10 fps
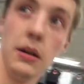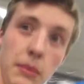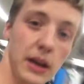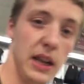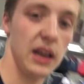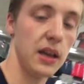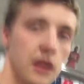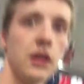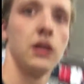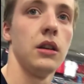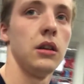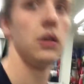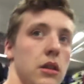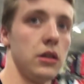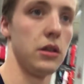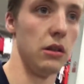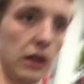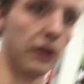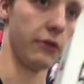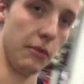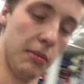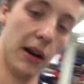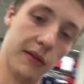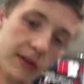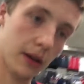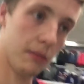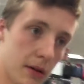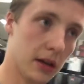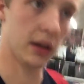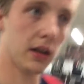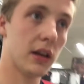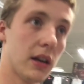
until Monday. So that gives me plenty of time to